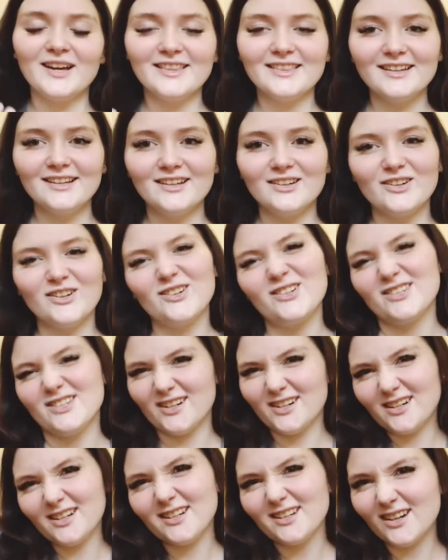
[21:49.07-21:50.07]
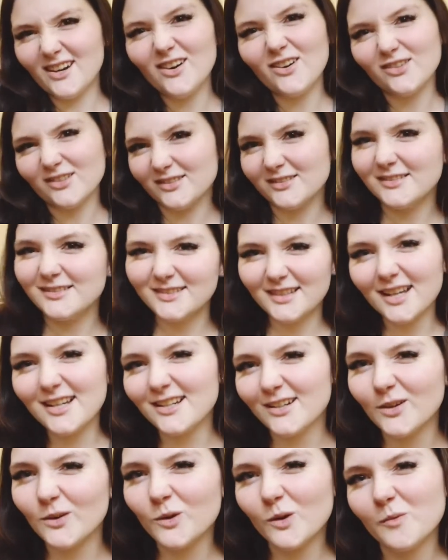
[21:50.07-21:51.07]
I think girls already know that
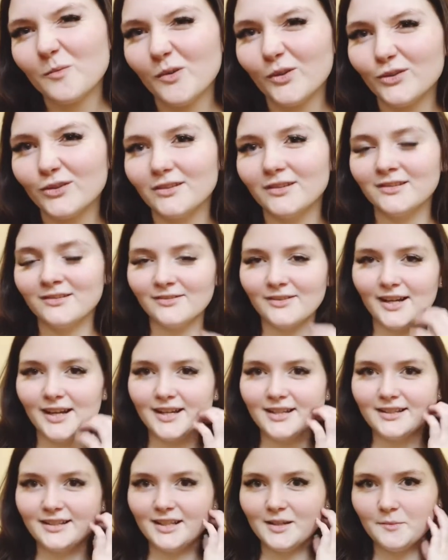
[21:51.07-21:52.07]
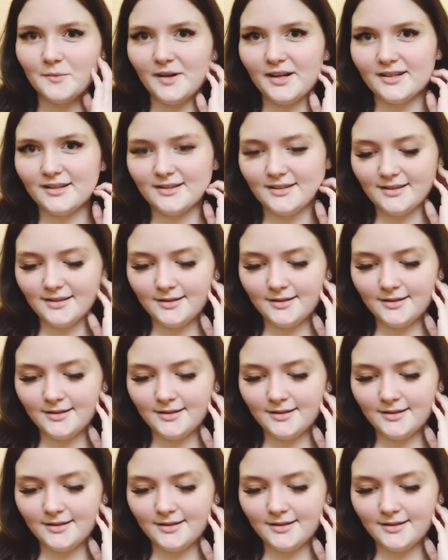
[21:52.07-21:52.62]
you're hormonal, right? Like, pregnancy